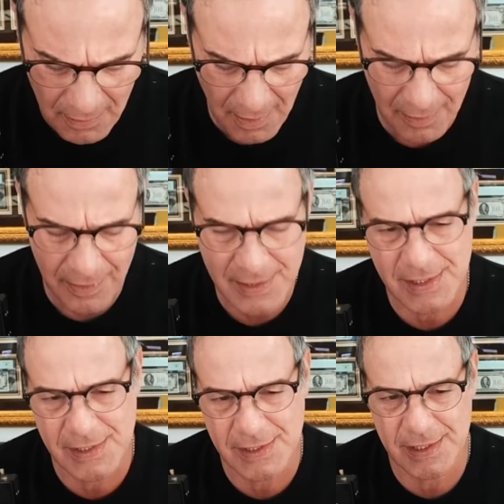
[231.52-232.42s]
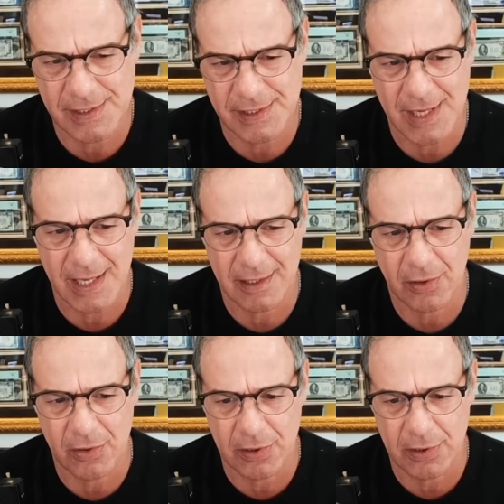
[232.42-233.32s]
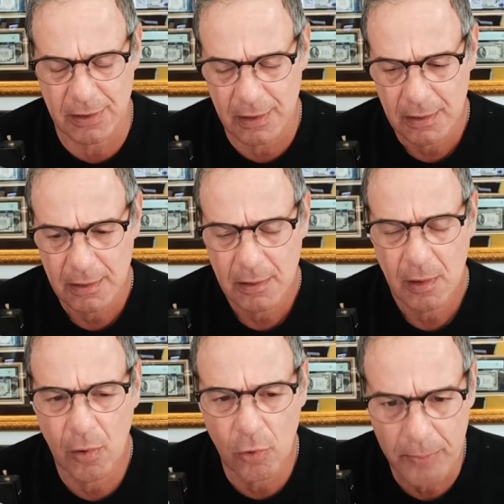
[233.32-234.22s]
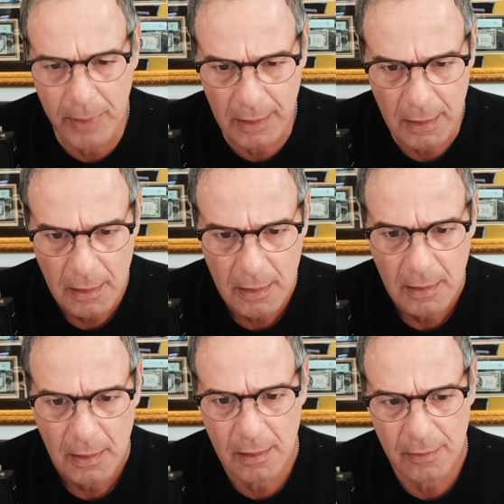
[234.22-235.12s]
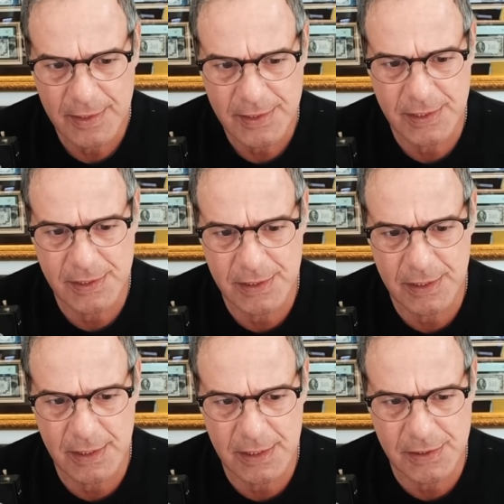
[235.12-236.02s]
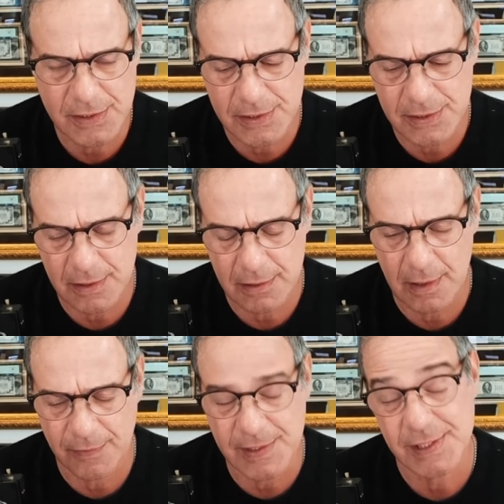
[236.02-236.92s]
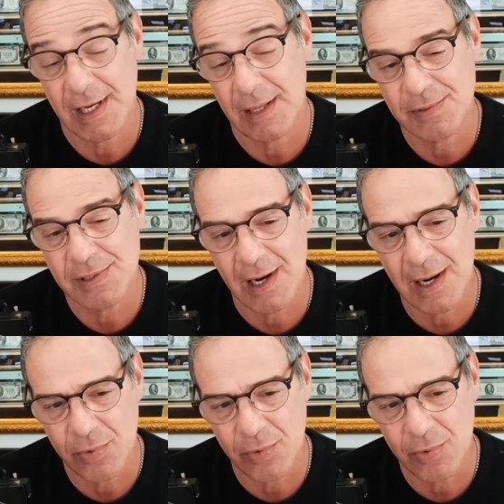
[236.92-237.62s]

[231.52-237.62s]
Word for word: this is this is not a good omen. Uh, this is is at the same time